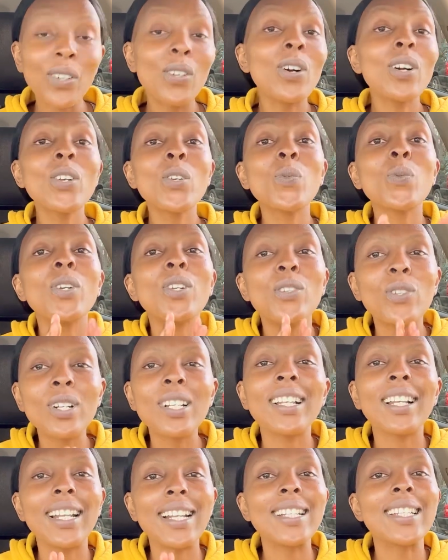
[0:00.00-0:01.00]
God will
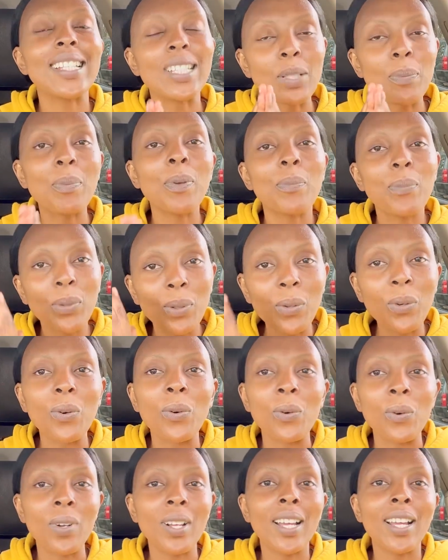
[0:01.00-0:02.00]
not let his people
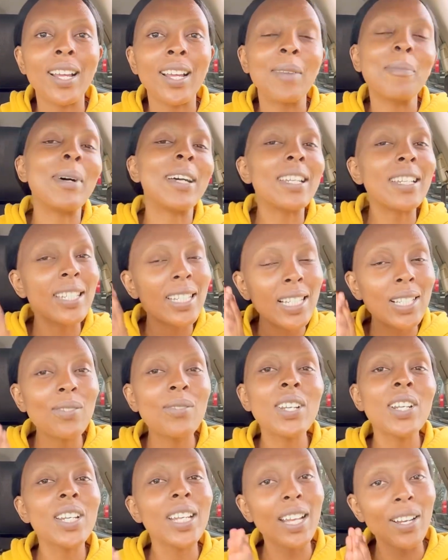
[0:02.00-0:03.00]
go. But it is
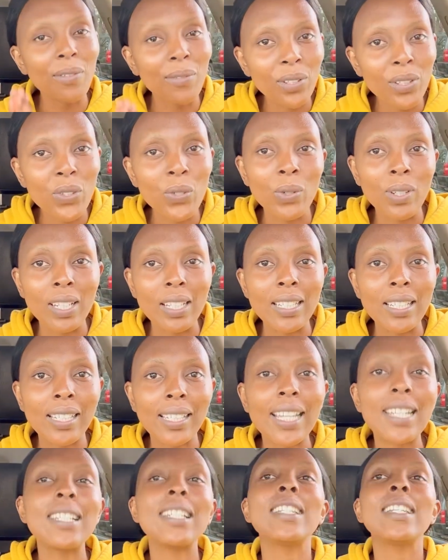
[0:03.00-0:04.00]
very unfortunate
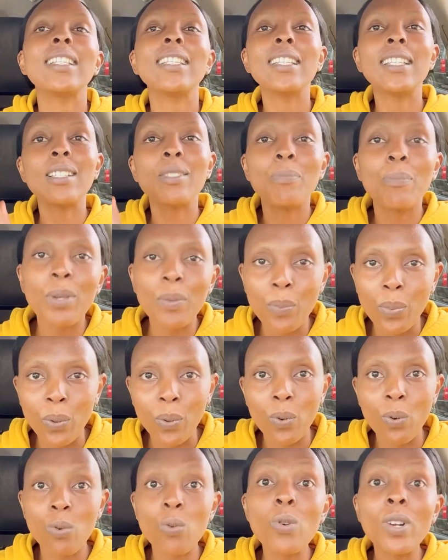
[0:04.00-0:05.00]
that it is his people
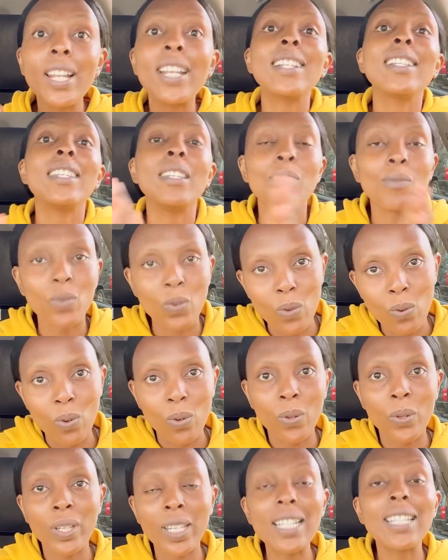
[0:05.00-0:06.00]
who let him go.
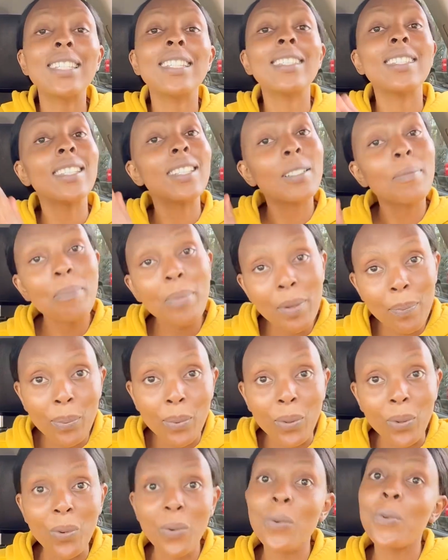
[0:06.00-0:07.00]
It is his
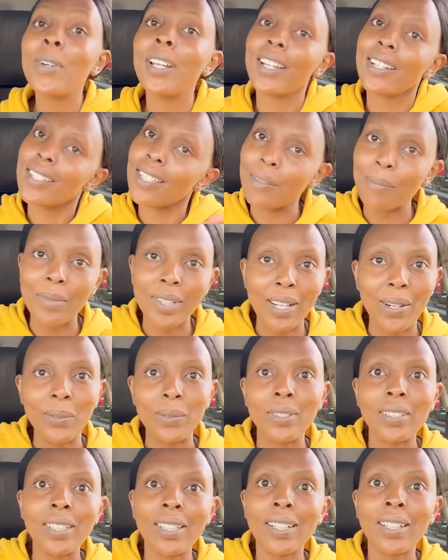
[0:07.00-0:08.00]
people who let him
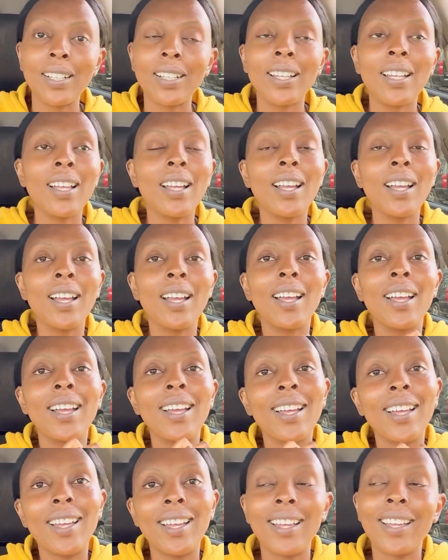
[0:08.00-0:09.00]
down.
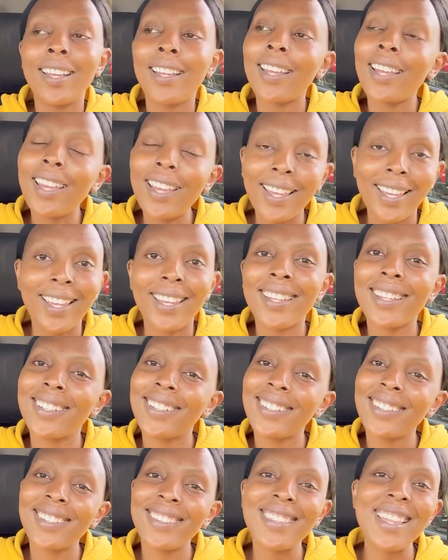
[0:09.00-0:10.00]
Hey,
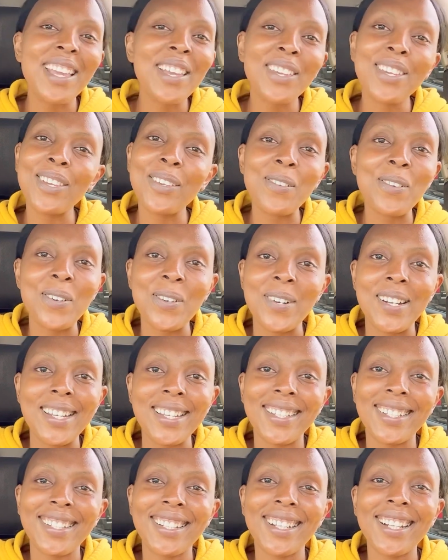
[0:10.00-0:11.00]
thank you,
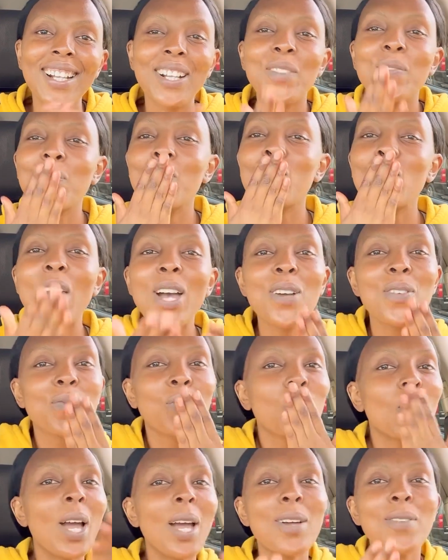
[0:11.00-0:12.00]
Lord mwah,
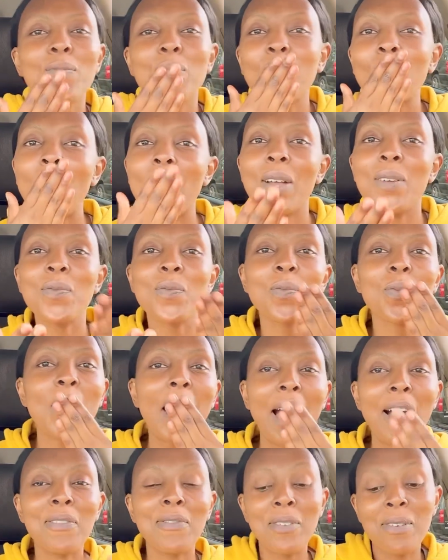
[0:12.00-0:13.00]
mwah, mwah,
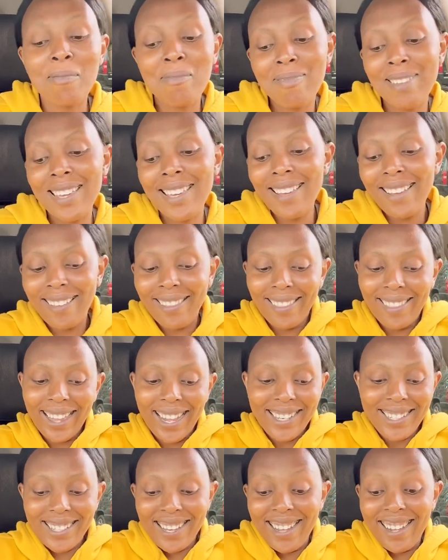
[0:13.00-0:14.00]
mwah, for being
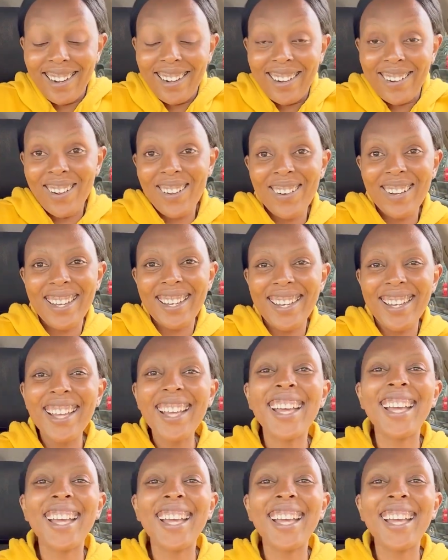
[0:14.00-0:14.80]
that rock.